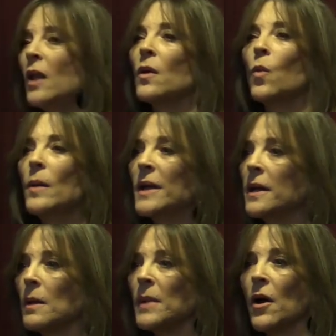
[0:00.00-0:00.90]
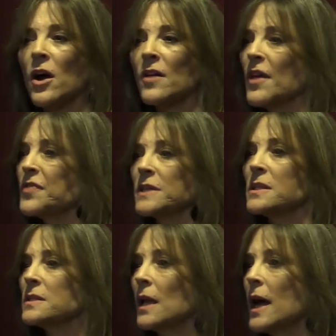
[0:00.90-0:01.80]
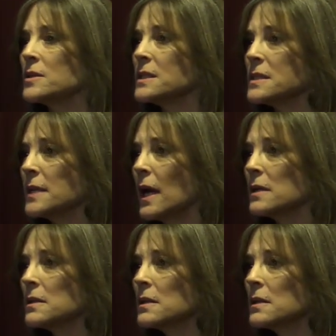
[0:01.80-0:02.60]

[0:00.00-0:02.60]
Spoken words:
are the women in America that this is allowed to stand?